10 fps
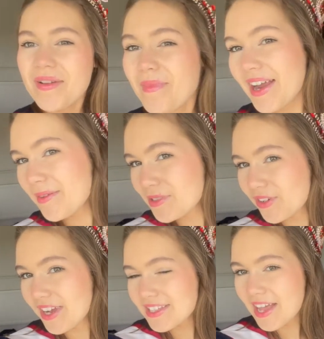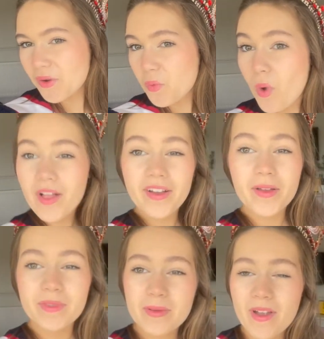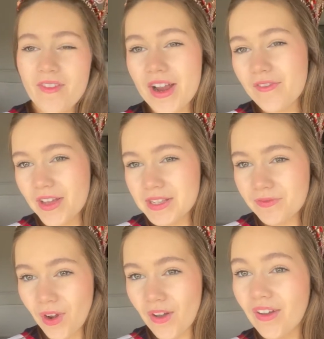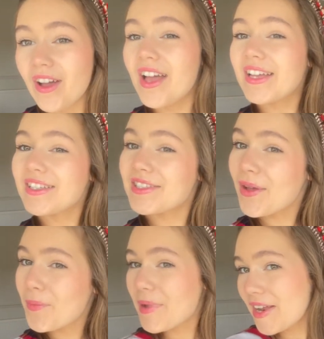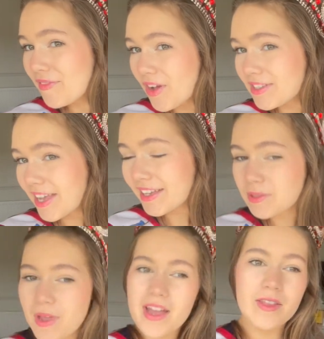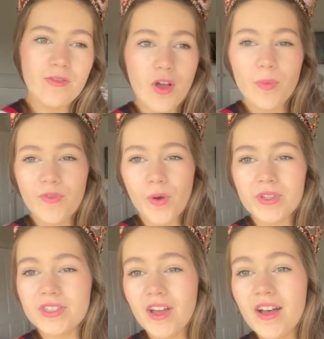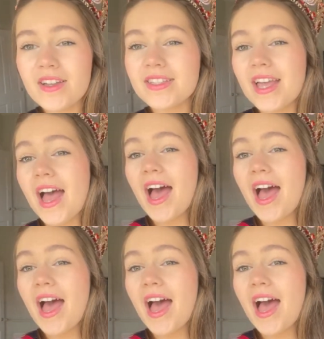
My name is Grace and welcome to my very first vlog. So, a bit of context behind the vlog before we start.